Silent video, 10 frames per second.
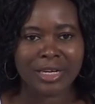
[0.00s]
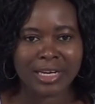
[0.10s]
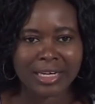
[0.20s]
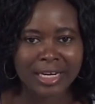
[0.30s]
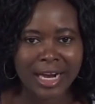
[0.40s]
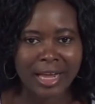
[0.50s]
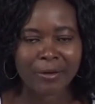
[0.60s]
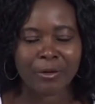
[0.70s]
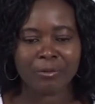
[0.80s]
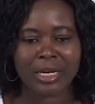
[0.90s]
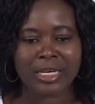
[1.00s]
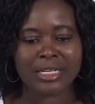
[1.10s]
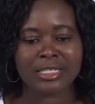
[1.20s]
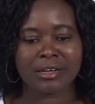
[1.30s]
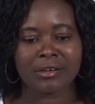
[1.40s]
rely on my
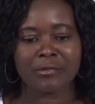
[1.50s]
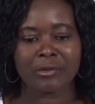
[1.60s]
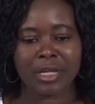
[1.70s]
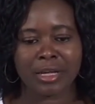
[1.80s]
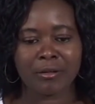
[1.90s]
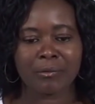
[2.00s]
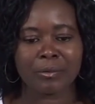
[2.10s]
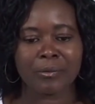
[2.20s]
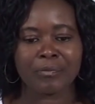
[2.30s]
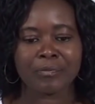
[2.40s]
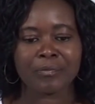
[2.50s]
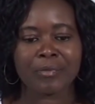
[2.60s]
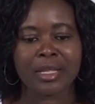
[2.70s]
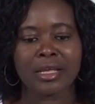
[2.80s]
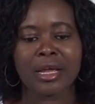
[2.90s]
teacher for help.
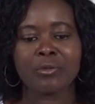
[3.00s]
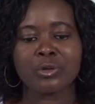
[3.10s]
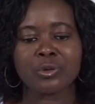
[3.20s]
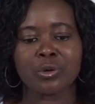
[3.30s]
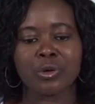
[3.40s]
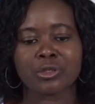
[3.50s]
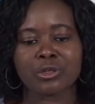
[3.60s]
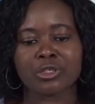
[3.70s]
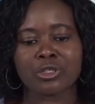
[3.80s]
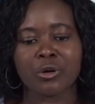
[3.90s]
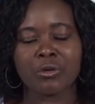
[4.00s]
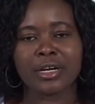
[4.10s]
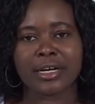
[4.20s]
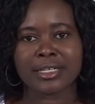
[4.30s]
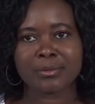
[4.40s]
And we should also show
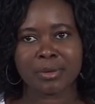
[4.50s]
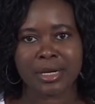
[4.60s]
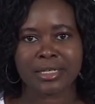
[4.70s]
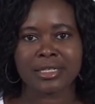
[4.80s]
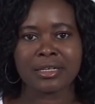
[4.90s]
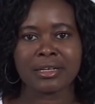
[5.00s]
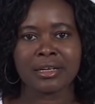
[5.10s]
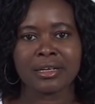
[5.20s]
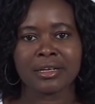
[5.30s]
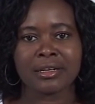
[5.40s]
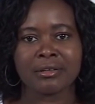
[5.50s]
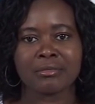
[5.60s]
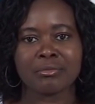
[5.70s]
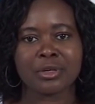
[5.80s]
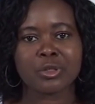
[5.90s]
respect
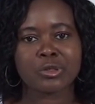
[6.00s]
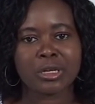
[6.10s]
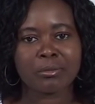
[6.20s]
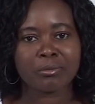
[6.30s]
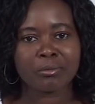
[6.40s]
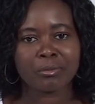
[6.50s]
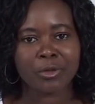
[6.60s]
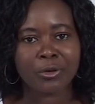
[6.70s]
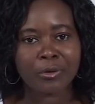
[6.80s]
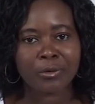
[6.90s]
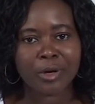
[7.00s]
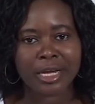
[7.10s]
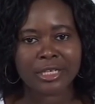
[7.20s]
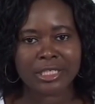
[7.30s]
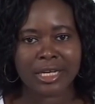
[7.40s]
between you
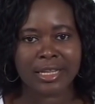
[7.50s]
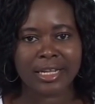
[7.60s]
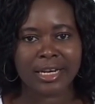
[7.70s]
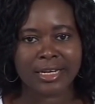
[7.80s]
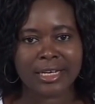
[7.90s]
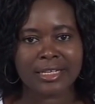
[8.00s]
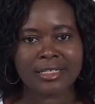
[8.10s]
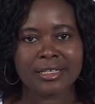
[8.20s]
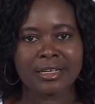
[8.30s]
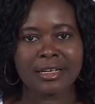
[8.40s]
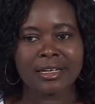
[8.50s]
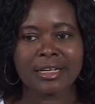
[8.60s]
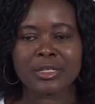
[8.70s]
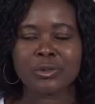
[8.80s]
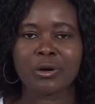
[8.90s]
and the learners,
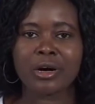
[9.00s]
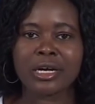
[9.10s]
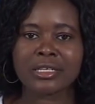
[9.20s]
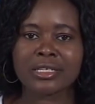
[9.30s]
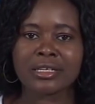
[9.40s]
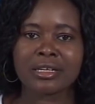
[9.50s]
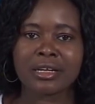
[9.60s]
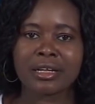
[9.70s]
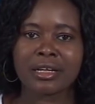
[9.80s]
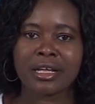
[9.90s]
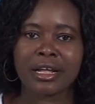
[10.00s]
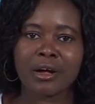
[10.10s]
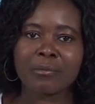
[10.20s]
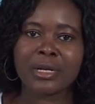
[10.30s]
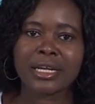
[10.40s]
as well as
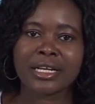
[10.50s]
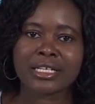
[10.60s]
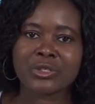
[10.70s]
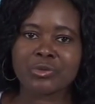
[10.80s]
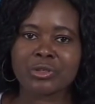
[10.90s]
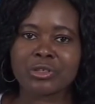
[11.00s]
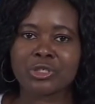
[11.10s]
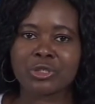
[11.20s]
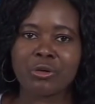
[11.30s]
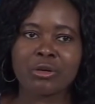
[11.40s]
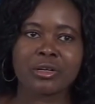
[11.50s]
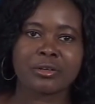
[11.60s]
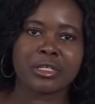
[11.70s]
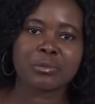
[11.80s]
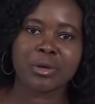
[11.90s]
help learners to show
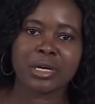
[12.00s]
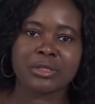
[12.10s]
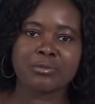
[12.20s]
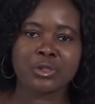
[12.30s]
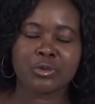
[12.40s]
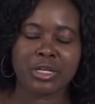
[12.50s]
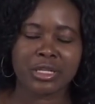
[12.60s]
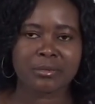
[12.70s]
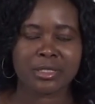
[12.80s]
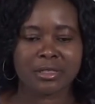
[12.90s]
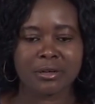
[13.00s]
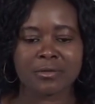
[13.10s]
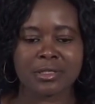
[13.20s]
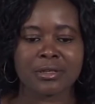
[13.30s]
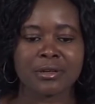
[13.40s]
respect between
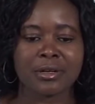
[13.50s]
themselves.